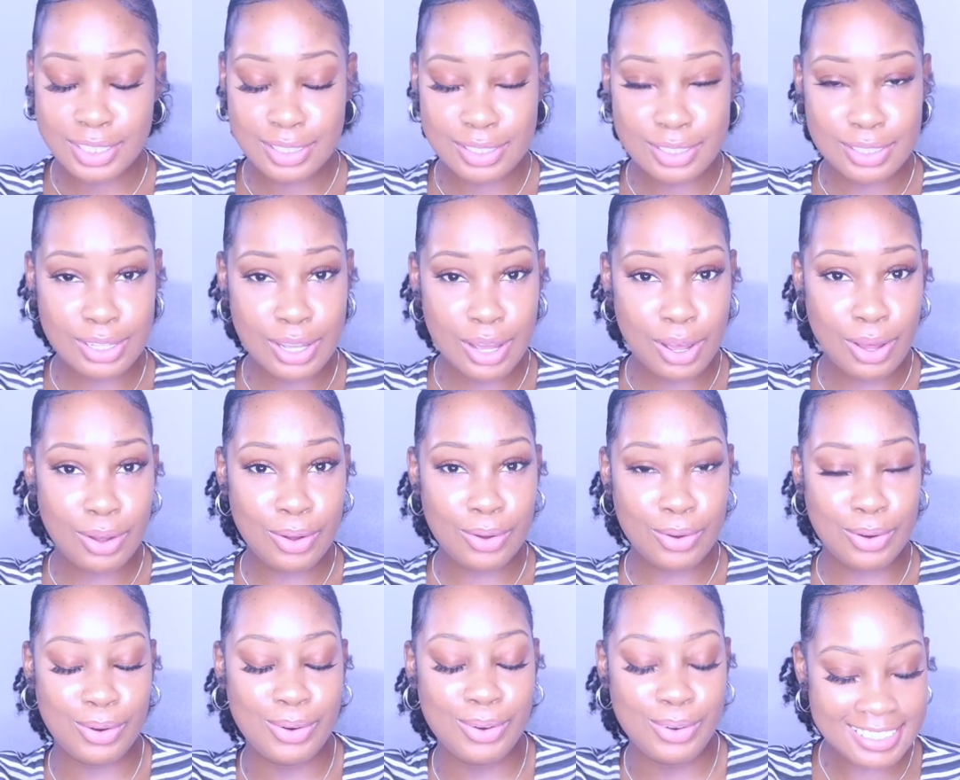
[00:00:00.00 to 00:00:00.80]

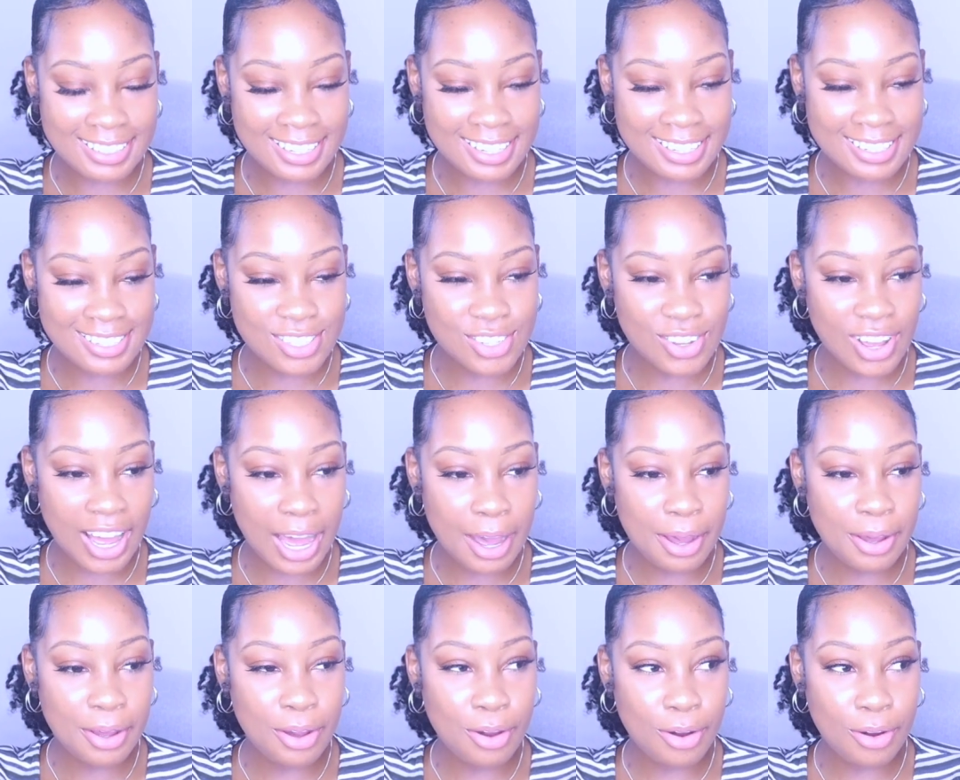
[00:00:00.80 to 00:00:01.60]
So
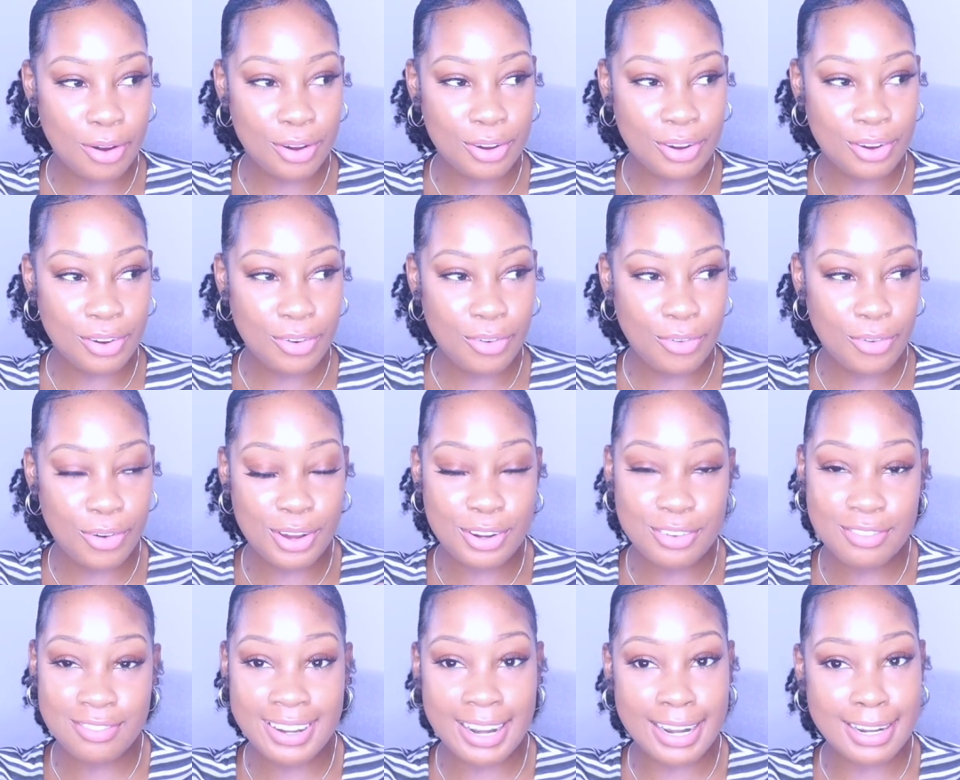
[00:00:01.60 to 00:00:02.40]
I go
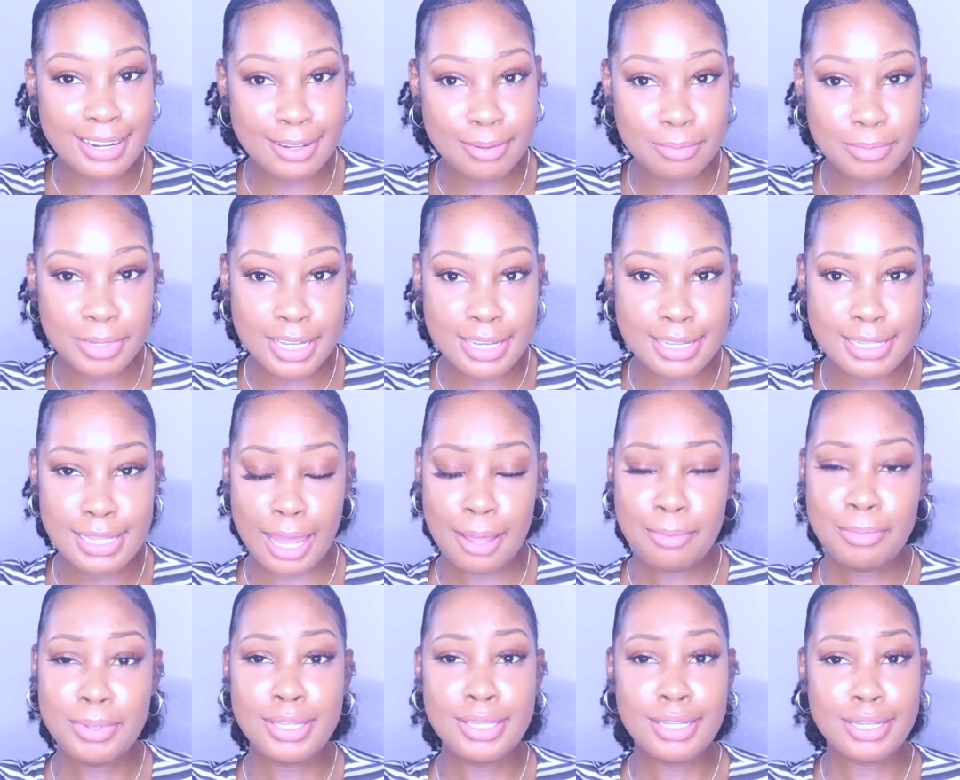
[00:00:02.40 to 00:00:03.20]
on Reddit, because
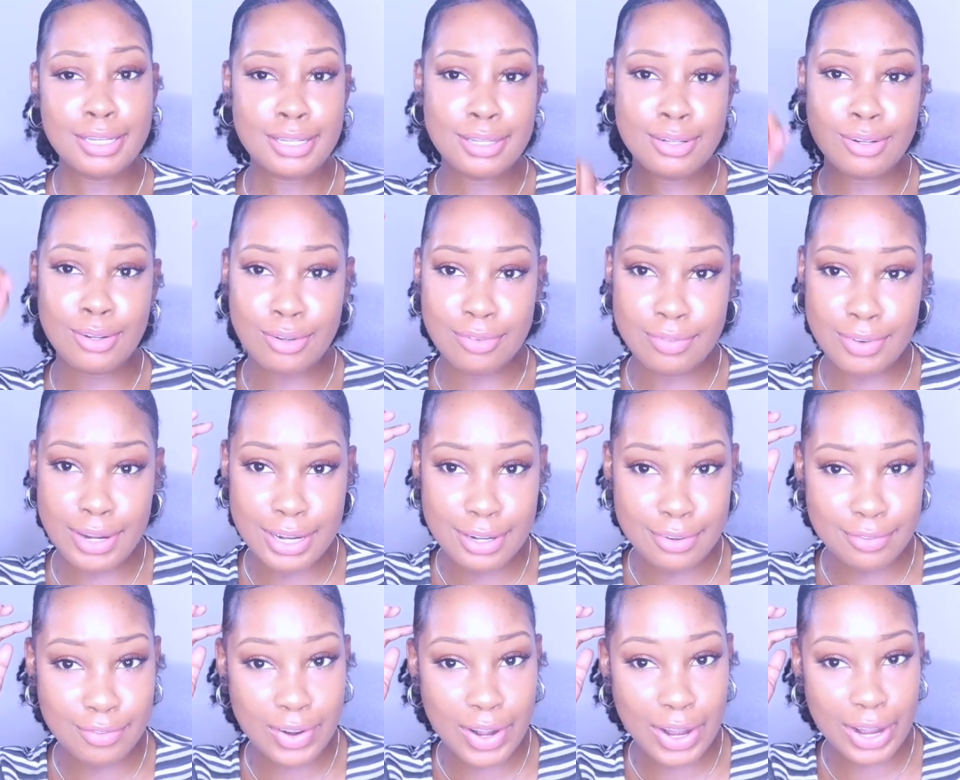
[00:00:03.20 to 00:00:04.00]
I be looking on
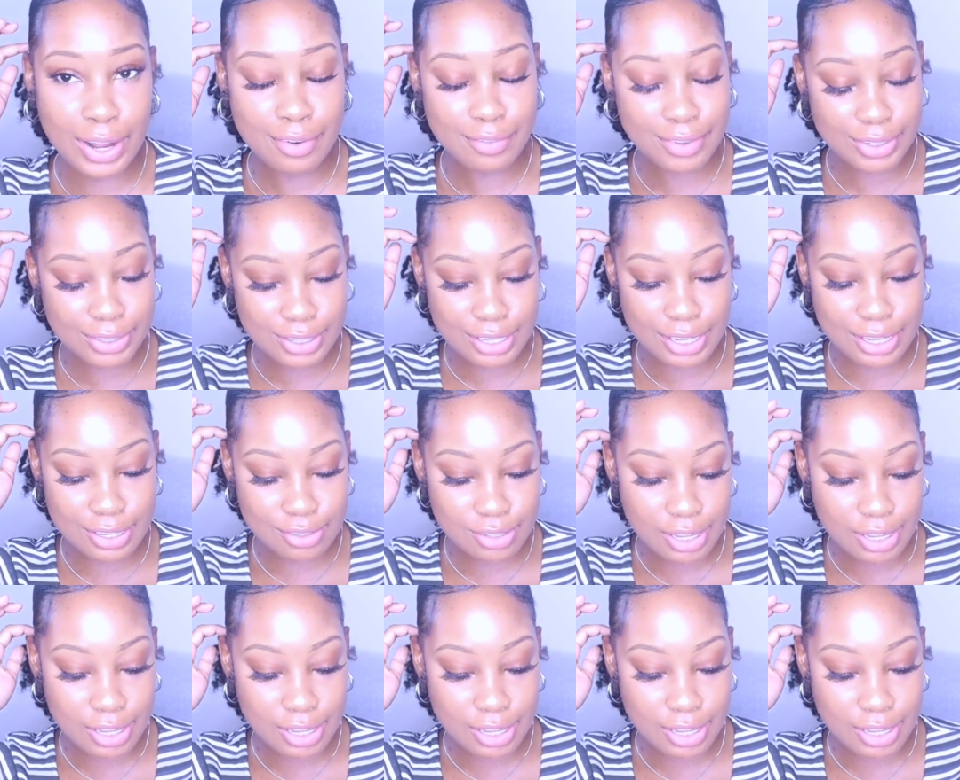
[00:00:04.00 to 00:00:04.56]
Reddit for everything.